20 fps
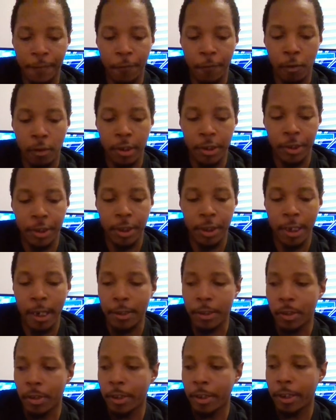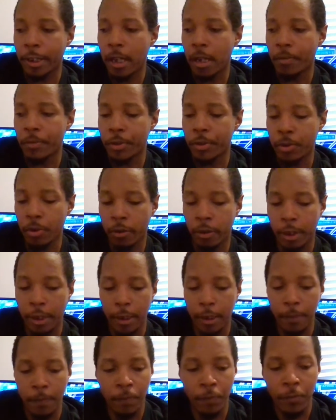as far as Jocelyn and Cam's
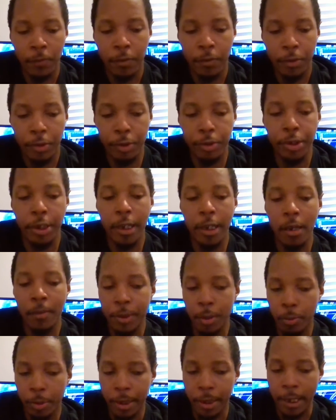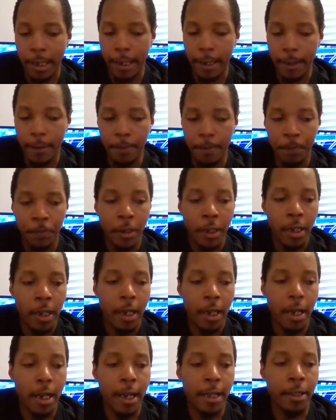story. So she comes in with that.
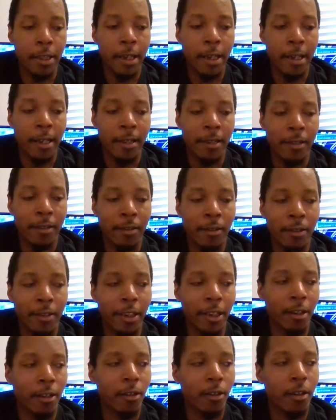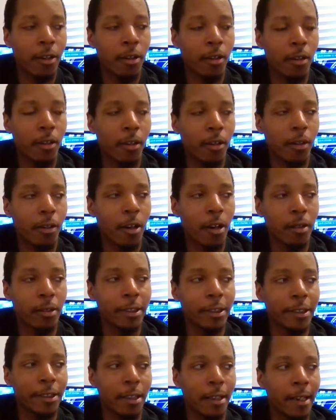And then,
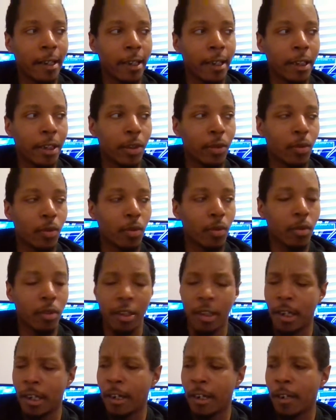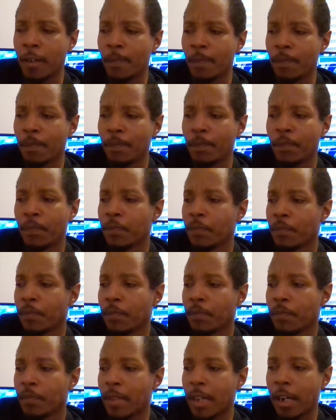Carly's like, I
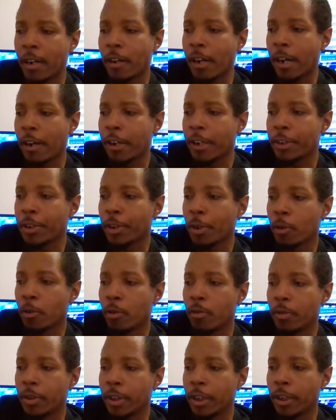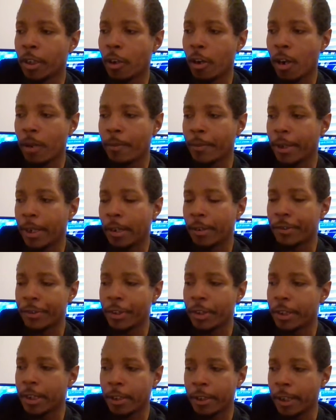already told, Harmony that I'll
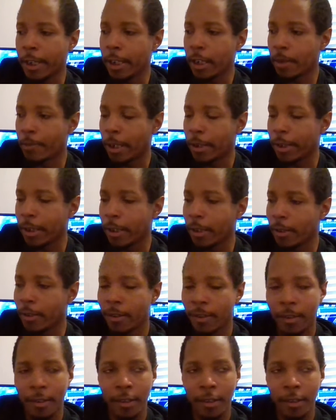sit there and think about it.